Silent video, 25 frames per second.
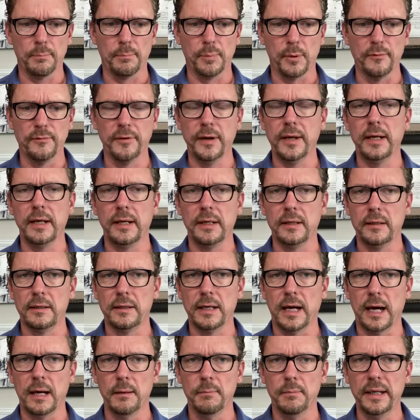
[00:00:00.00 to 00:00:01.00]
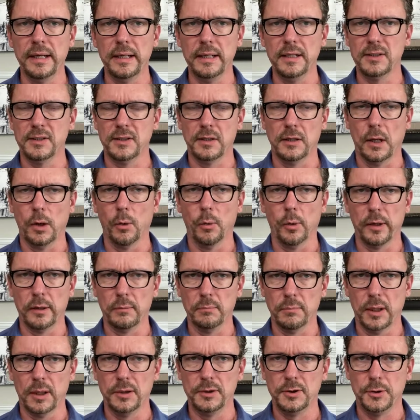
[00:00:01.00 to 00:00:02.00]
preventing diabetes and lowering
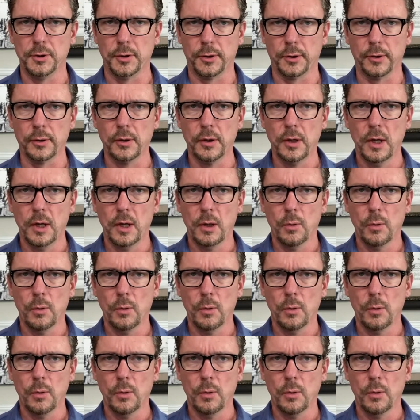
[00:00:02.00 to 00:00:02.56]
blood sugar?